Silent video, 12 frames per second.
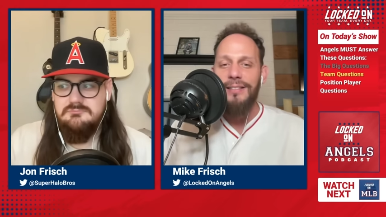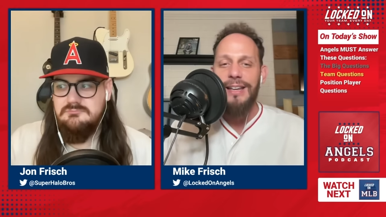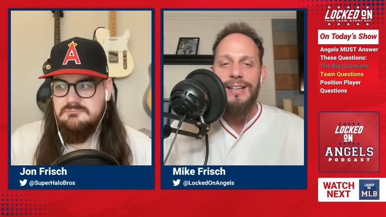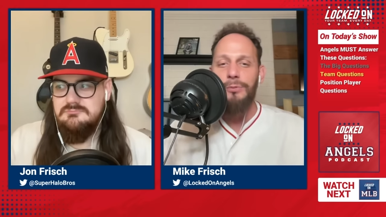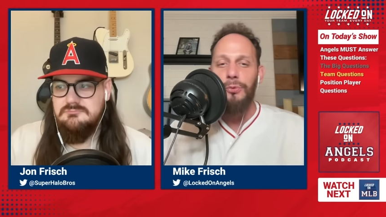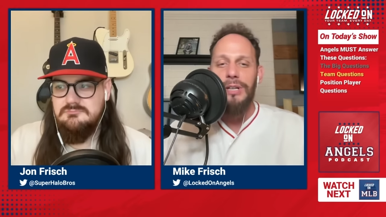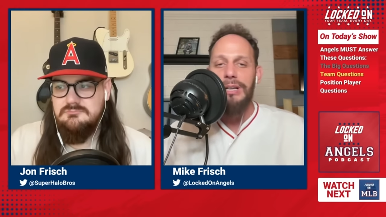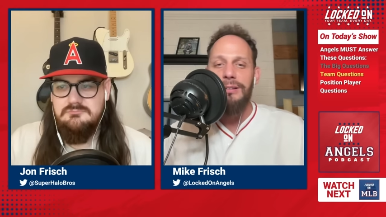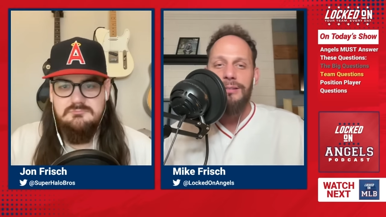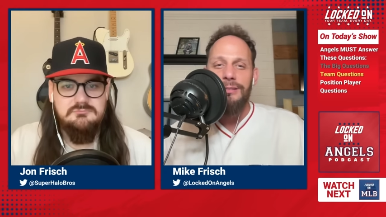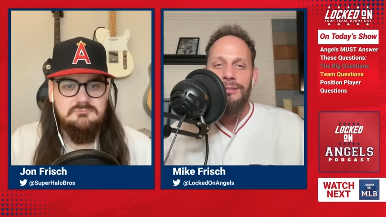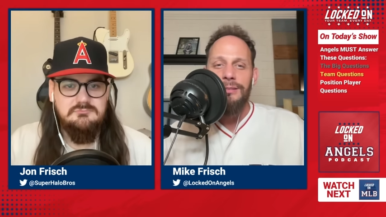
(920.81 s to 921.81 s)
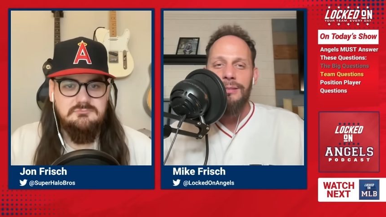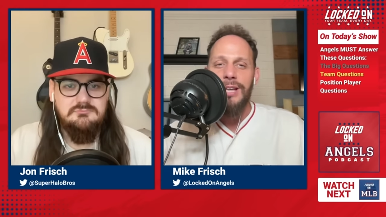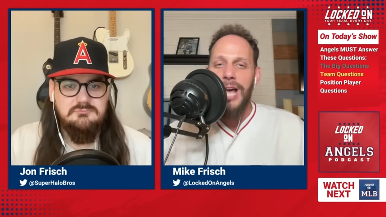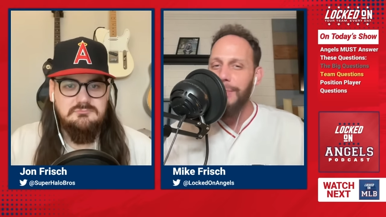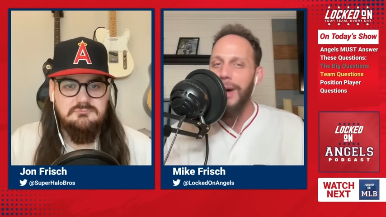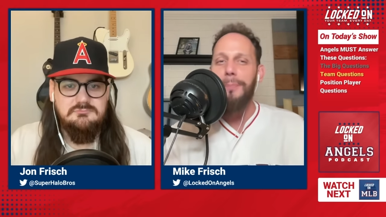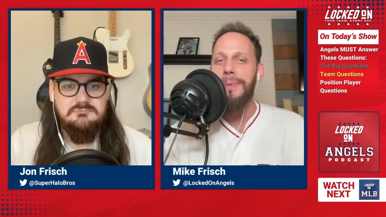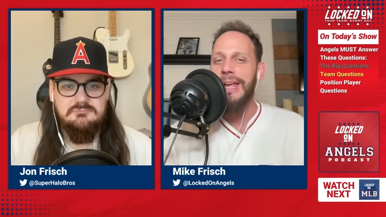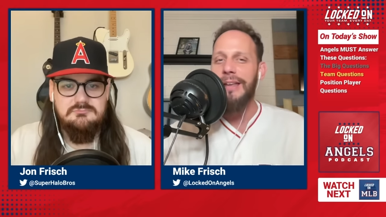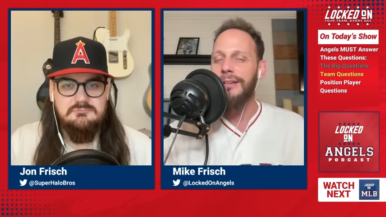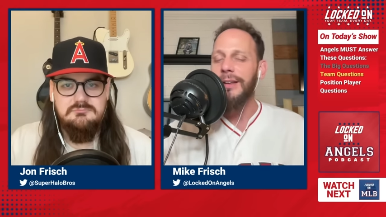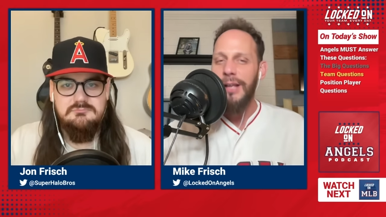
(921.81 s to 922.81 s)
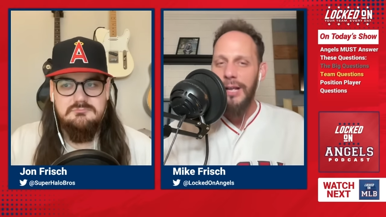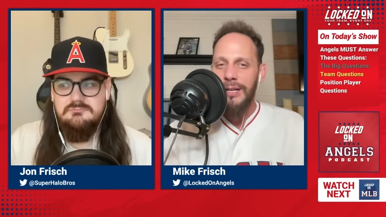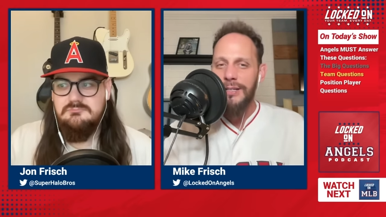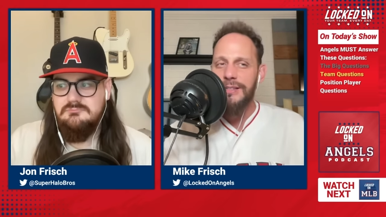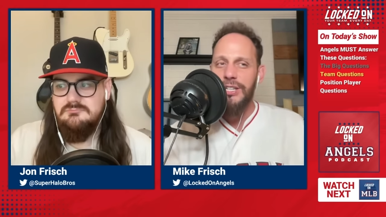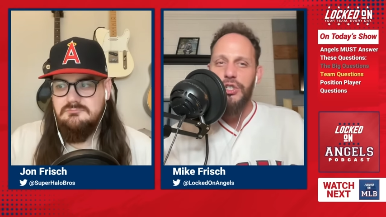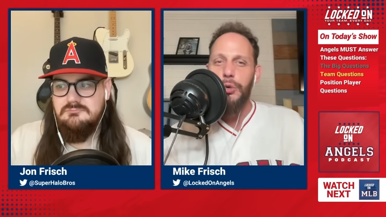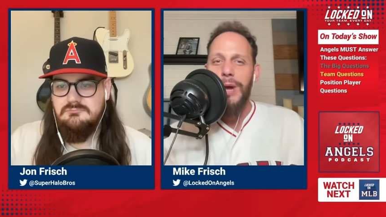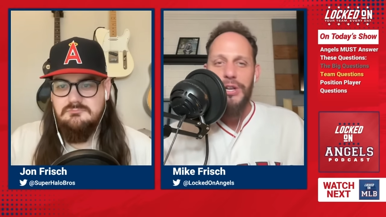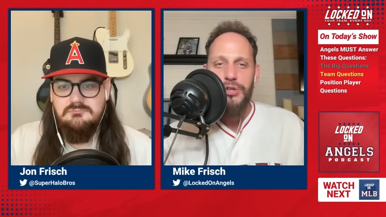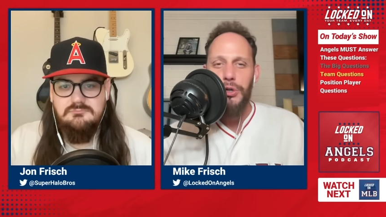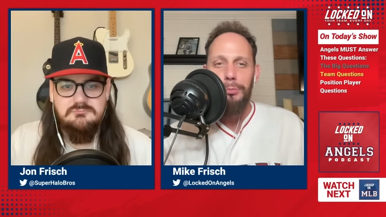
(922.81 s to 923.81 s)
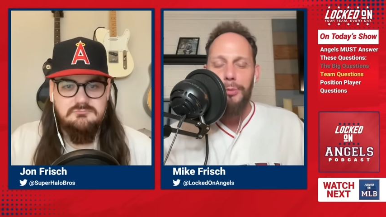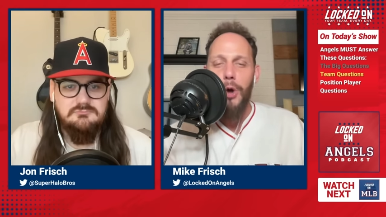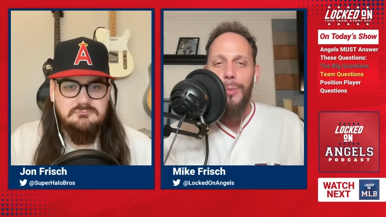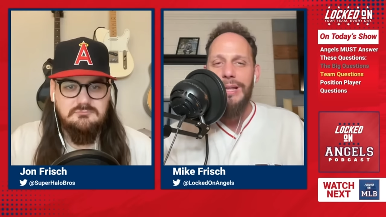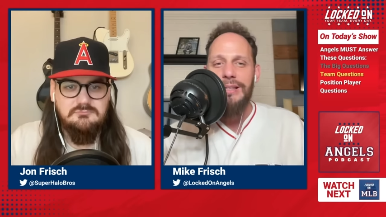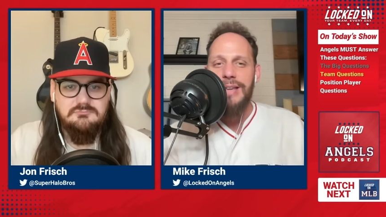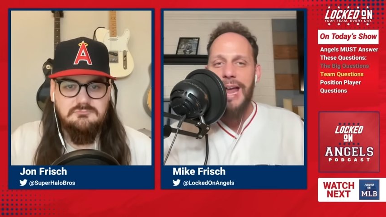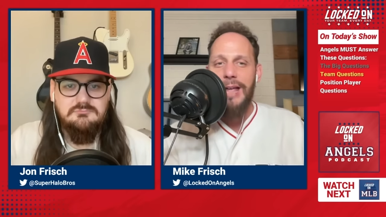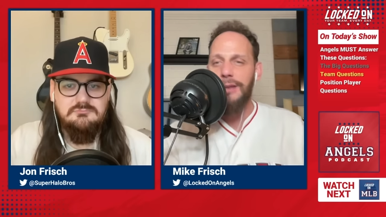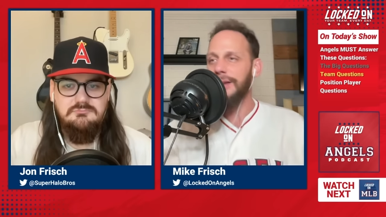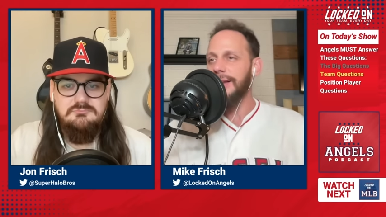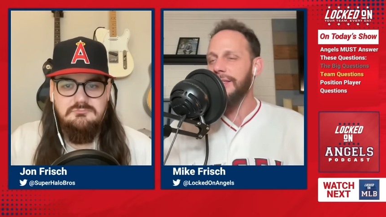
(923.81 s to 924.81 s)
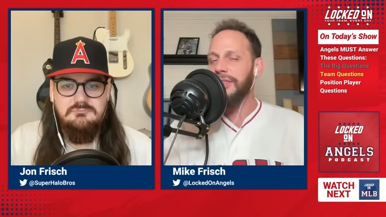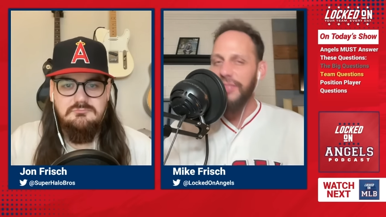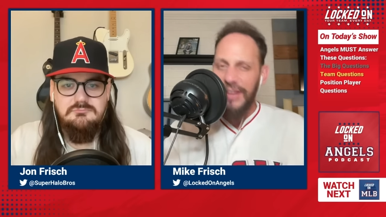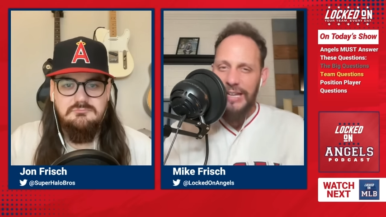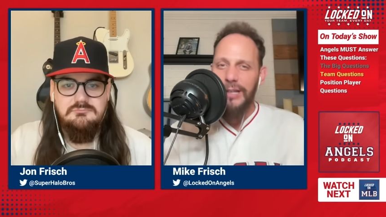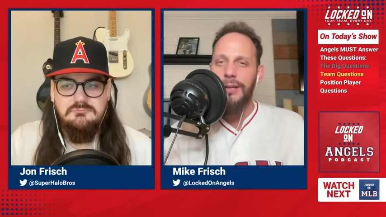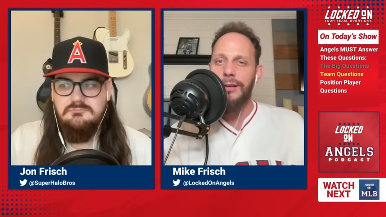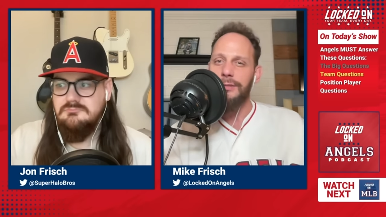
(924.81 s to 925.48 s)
Speaker 1: They didn't really come up in situational moments and think